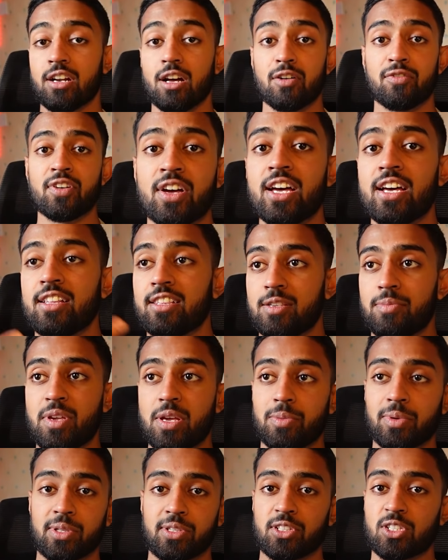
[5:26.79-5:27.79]
enough to be
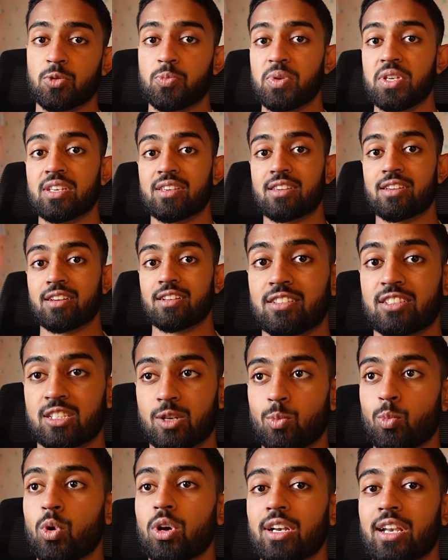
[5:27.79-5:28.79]
able to speak
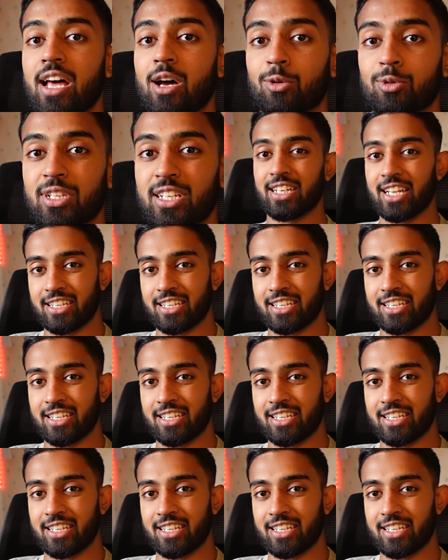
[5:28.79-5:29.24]
somewhat loudly.